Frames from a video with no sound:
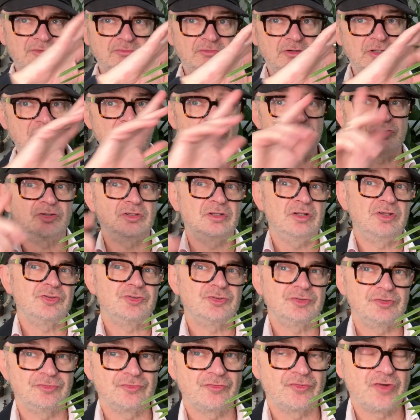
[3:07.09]
There are lots and
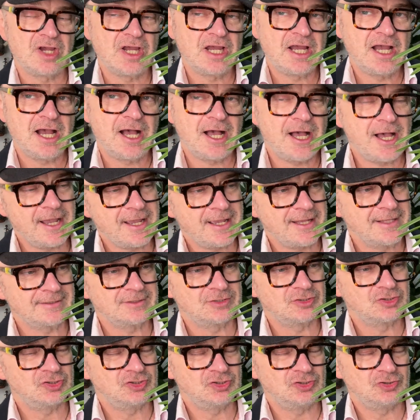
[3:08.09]
lots of high
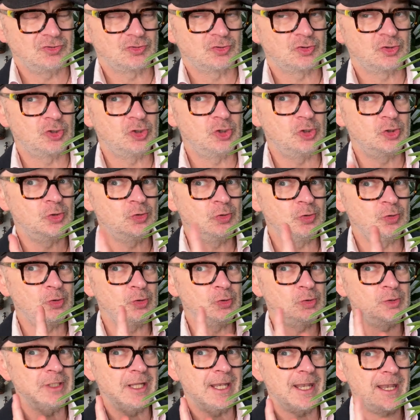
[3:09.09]
altitude,
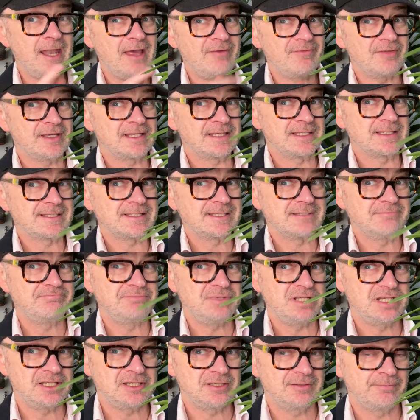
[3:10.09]
cool loving
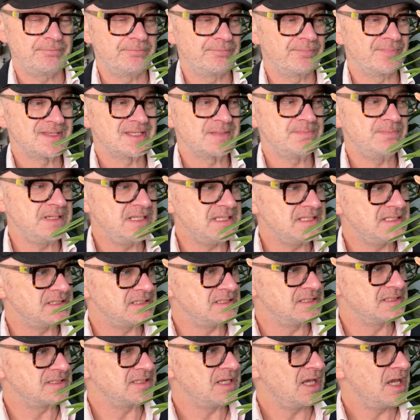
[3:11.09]
Cymbidium
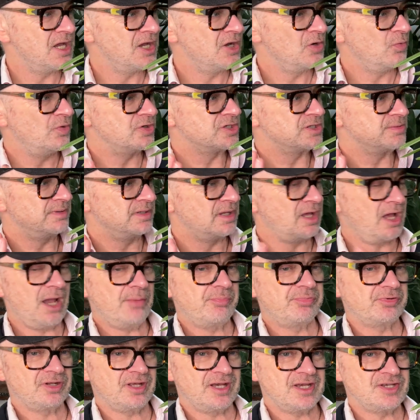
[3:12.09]
species, which have been
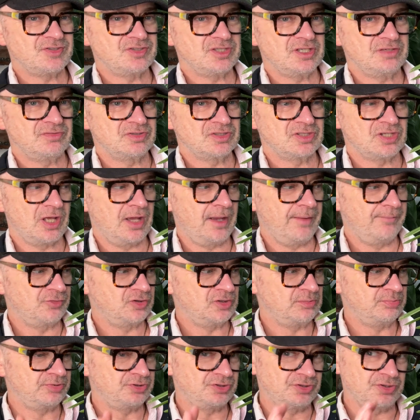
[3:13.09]
hybridized over time
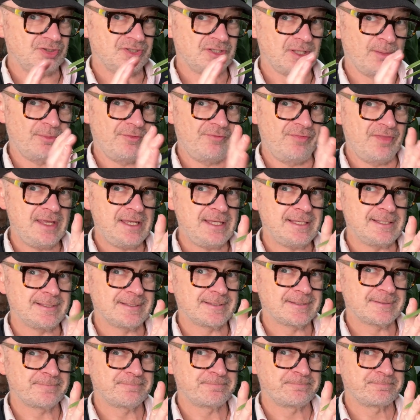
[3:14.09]
to produce some of
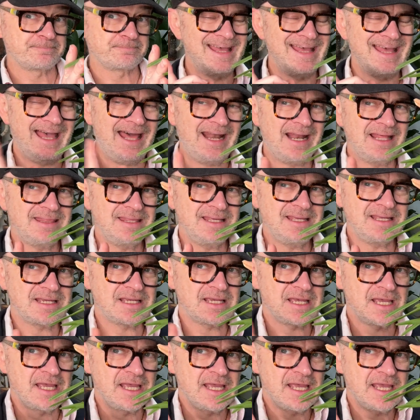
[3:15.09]
these. And I
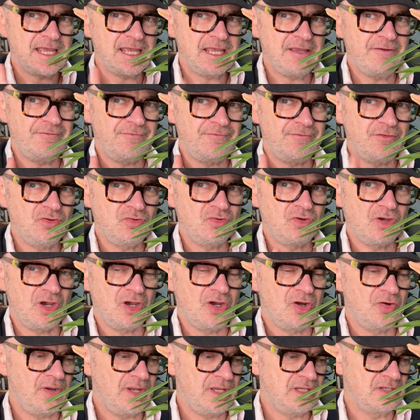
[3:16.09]
think if you
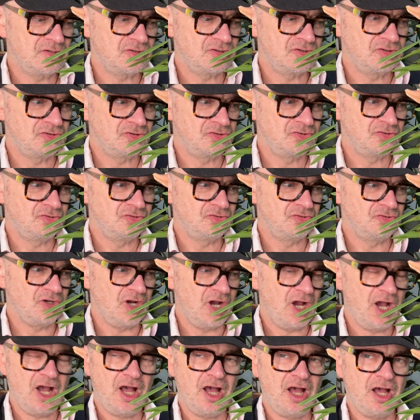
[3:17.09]
go into
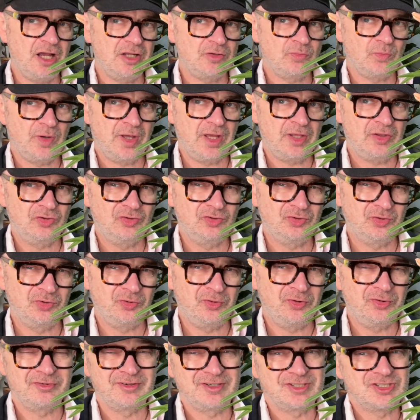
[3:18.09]
a hardware
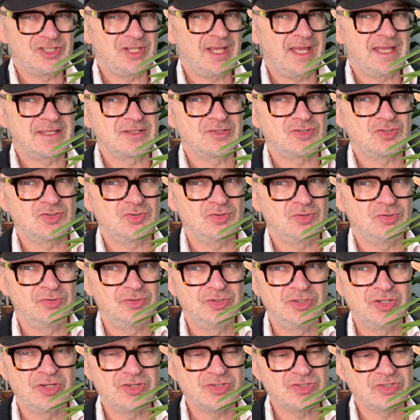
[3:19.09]
store, a chain store,
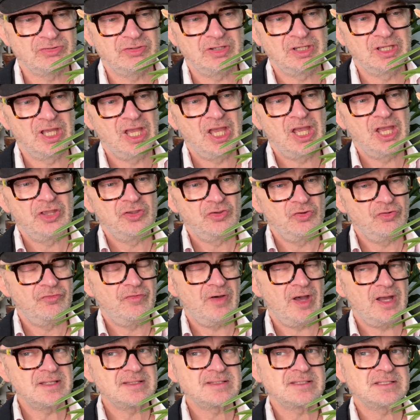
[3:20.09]
nursery, you'll
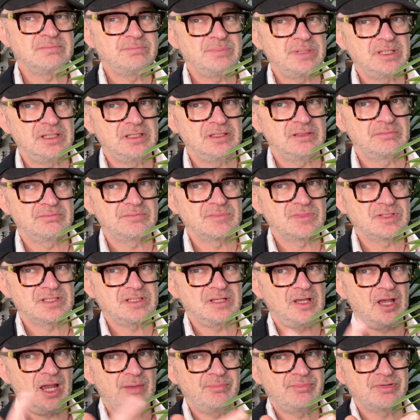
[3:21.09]
find Cymbidiums,
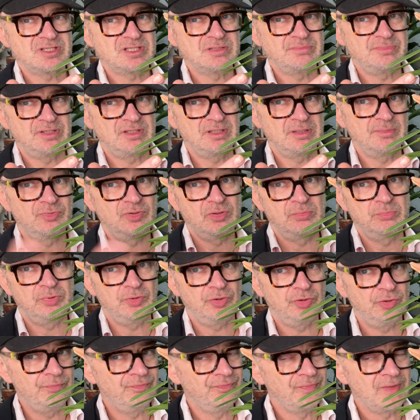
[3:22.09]
hybrid Cymbidiums in
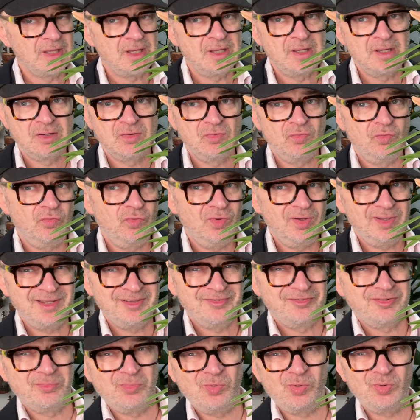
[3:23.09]
bloom, really
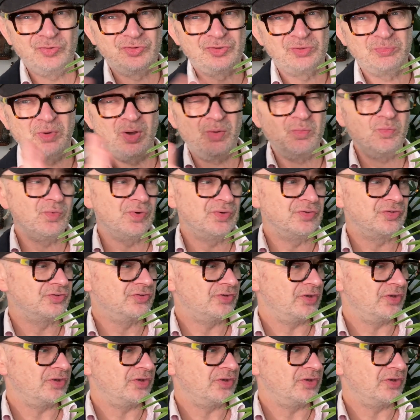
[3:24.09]
from autumn onwards.